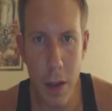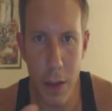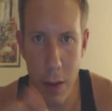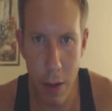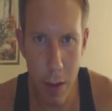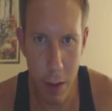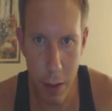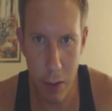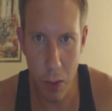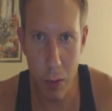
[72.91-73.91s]
than
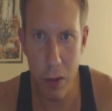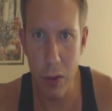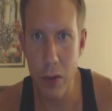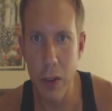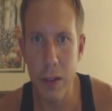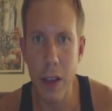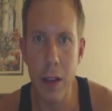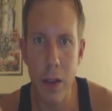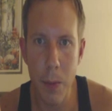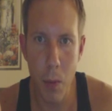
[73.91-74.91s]
these sources is
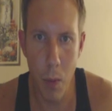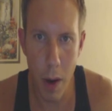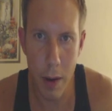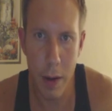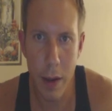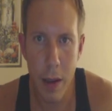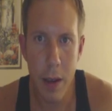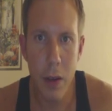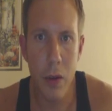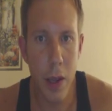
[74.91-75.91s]
that number 1,
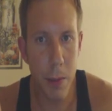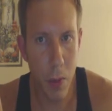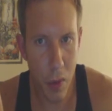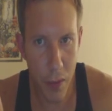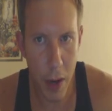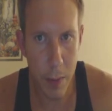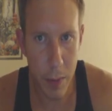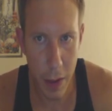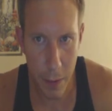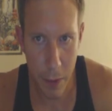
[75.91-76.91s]
you get more
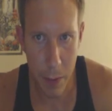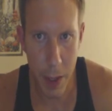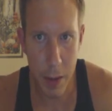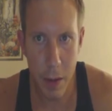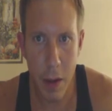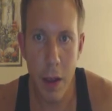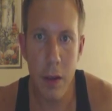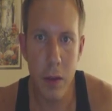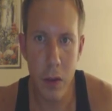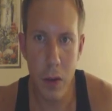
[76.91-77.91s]
vitamin D from it.
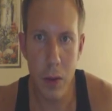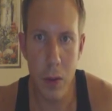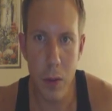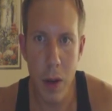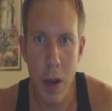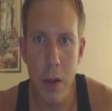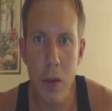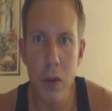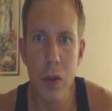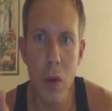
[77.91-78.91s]
2,
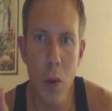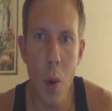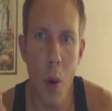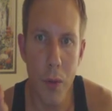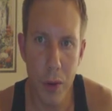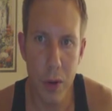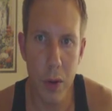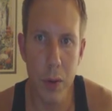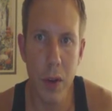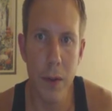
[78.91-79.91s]
there's no
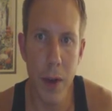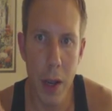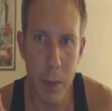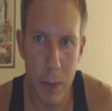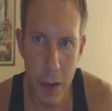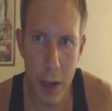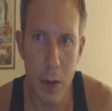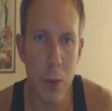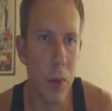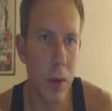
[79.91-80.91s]
overdose of vitamin
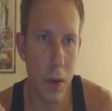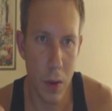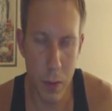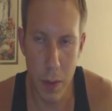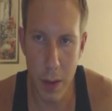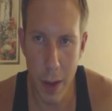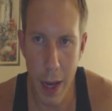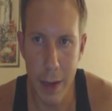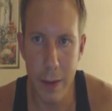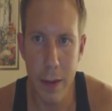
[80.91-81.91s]
D with the UV
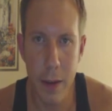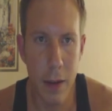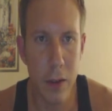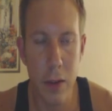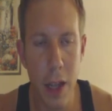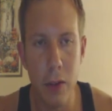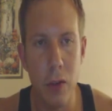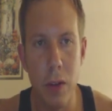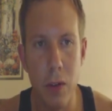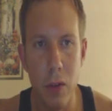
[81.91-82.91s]
light. It just
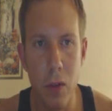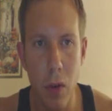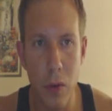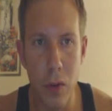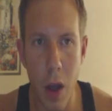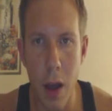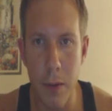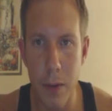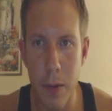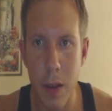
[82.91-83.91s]
naturally just turns
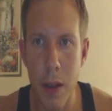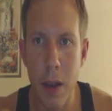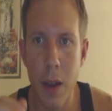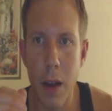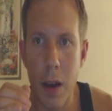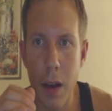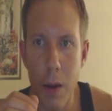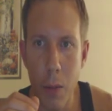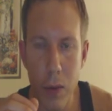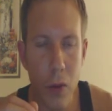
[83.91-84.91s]
off.
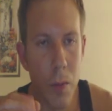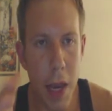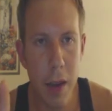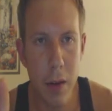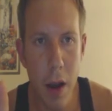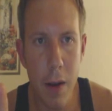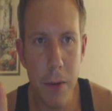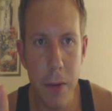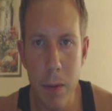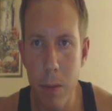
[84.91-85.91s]
Once you make
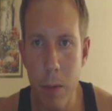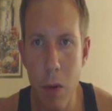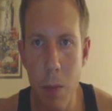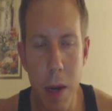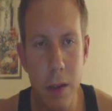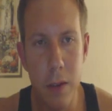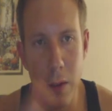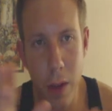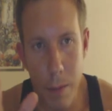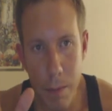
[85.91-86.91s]
enough, your body
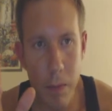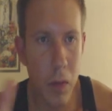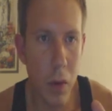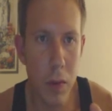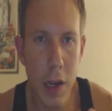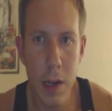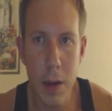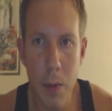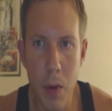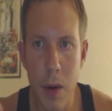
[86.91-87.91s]
says, oh, don't need
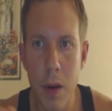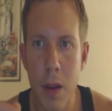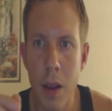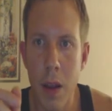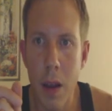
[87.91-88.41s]
anymore.